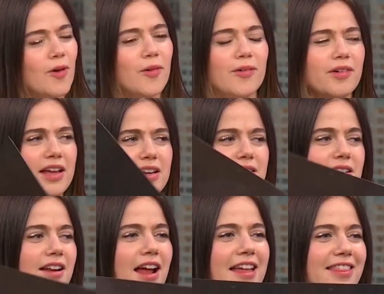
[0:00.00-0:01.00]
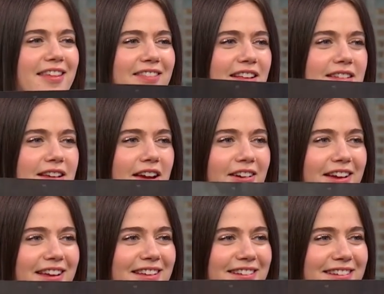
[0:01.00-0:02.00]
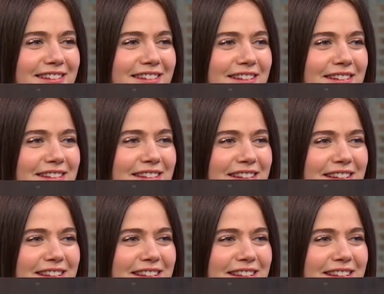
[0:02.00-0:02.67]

Oh, innocent. I think that's scary. Yeah.